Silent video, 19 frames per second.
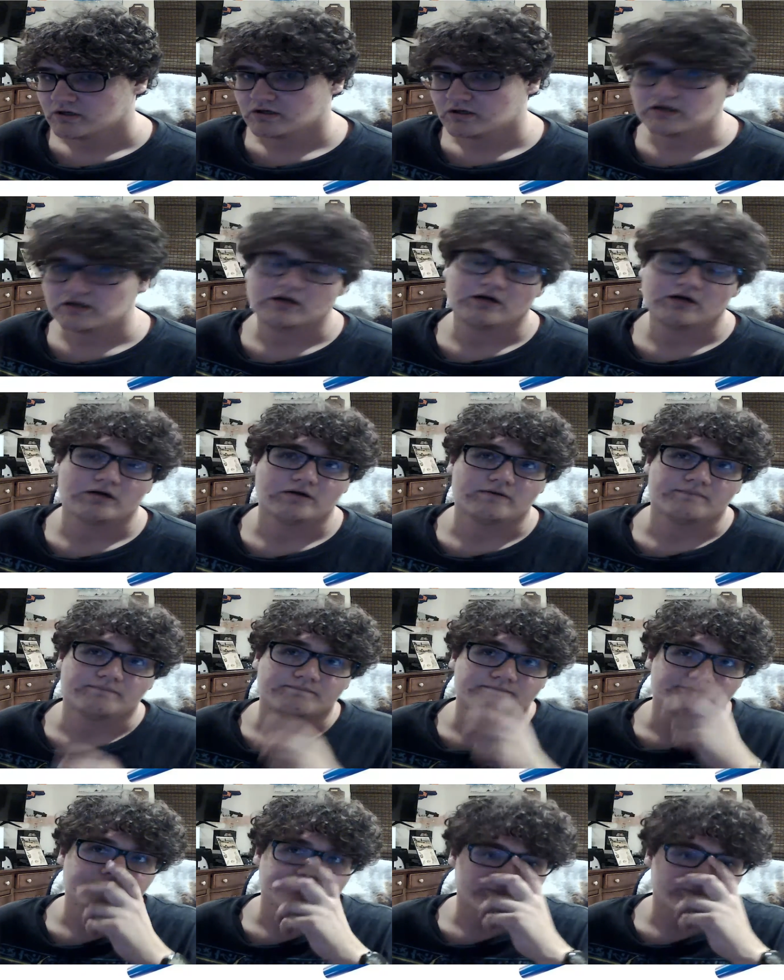
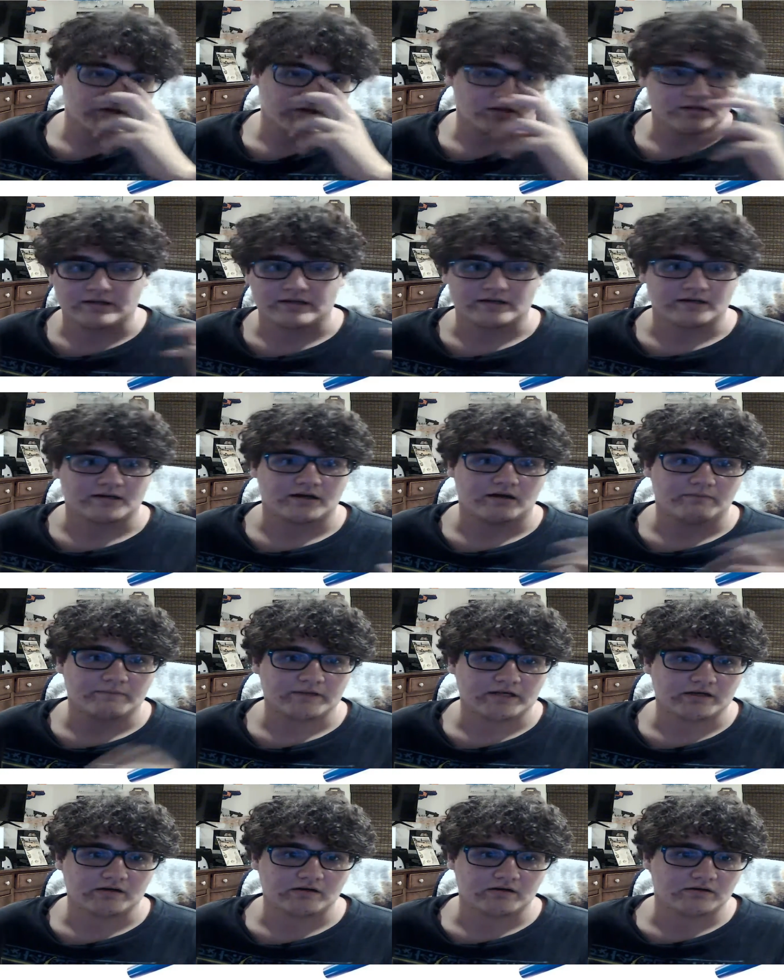And comment
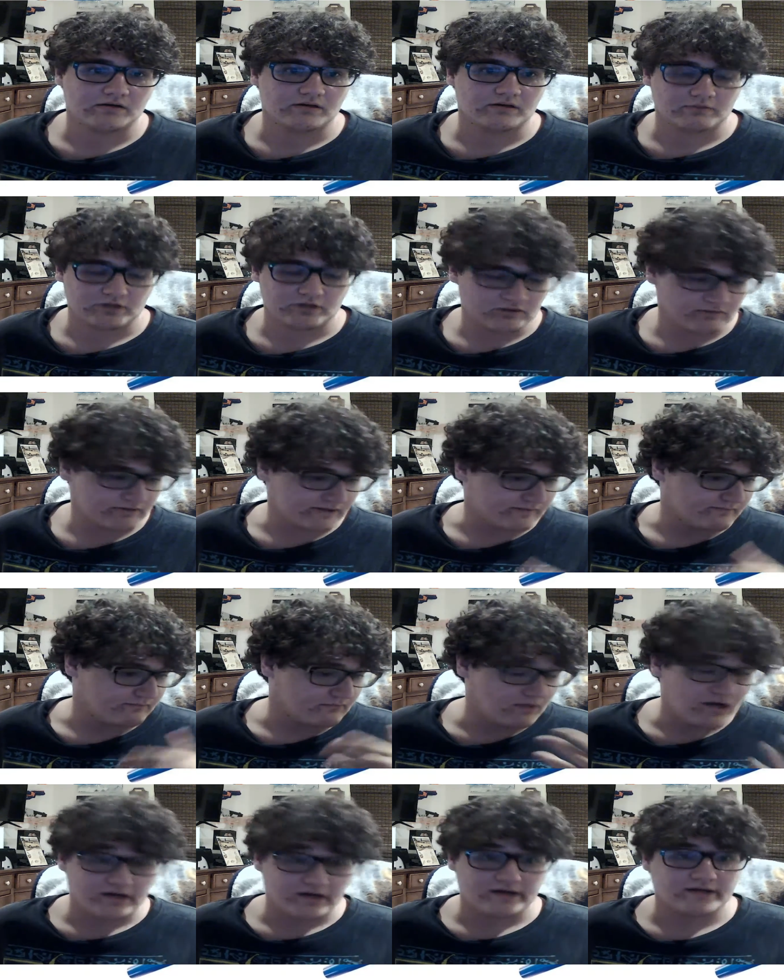down below any
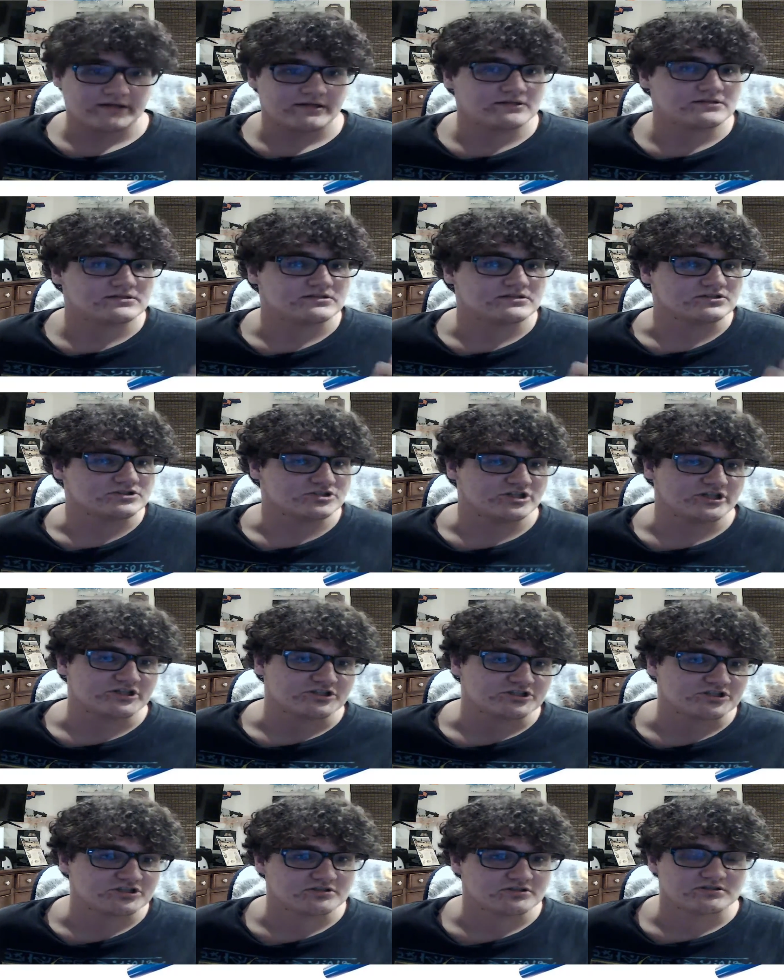mod ideas,
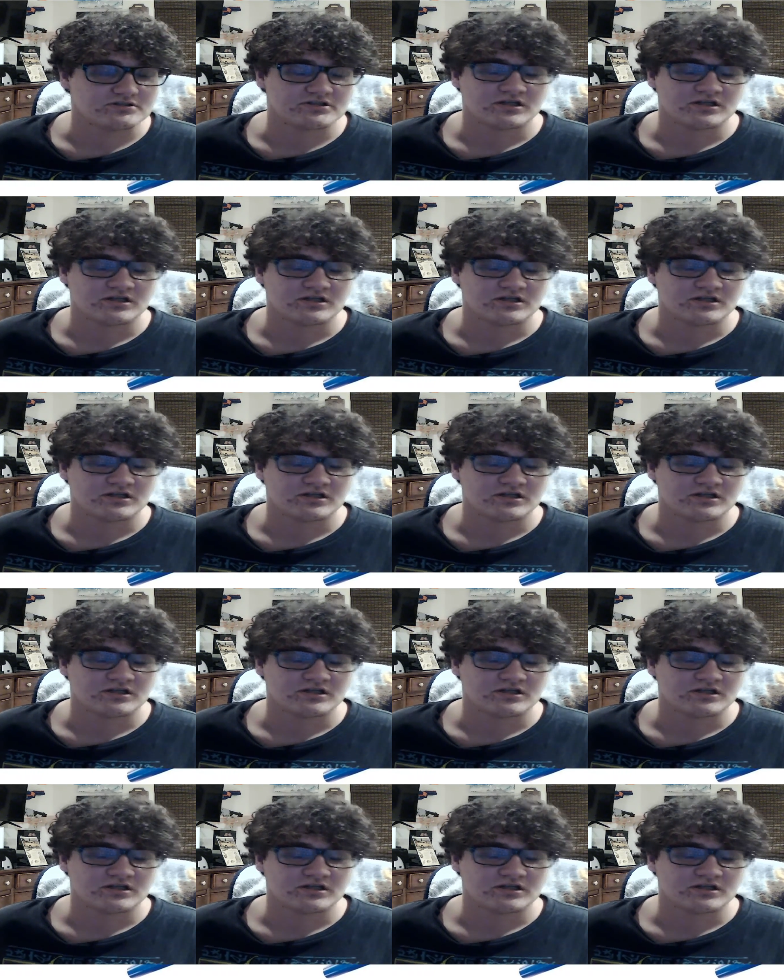suggestions,